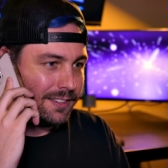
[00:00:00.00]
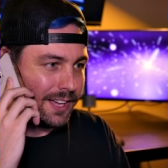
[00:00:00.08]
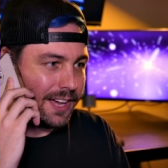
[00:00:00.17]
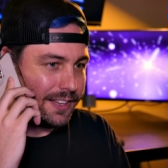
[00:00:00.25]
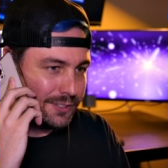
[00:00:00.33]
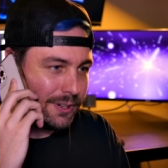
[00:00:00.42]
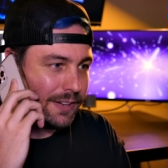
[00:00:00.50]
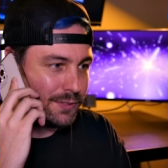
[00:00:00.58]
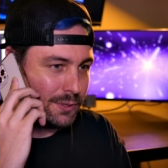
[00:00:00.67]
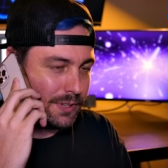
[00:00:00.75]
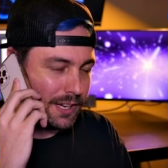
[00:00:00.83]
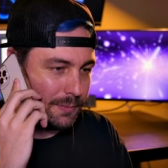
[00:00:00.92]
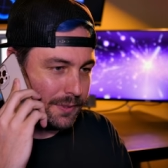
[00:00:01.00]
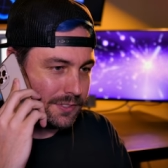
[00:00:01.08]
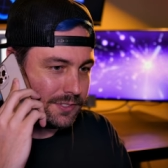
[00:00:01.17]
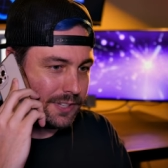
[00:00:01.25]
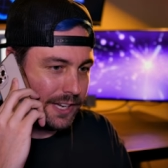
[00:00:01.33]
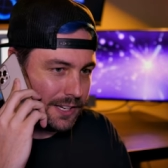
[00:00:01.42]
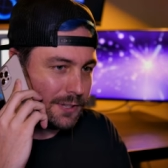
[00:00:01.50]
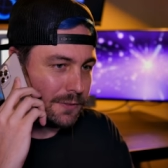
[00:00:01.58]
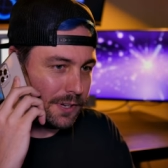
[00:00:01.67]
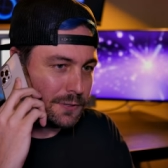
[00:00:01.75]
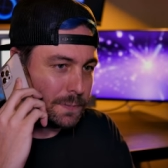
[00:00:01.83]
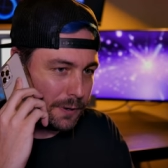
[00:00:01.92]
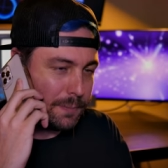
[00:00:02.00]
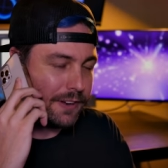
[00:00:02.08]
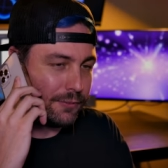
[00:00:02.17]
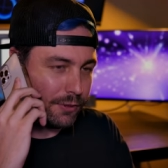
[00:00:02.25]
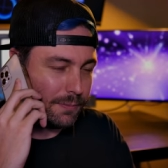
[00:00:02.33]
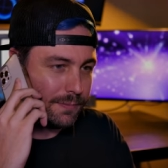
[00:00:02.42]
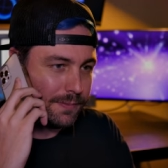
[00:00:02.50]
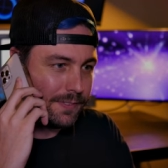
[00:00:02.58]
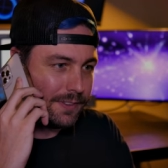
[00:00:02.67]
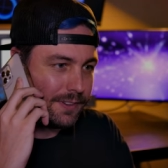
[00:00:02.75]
Yeah, I do have two helmets and a, a spare bedroom.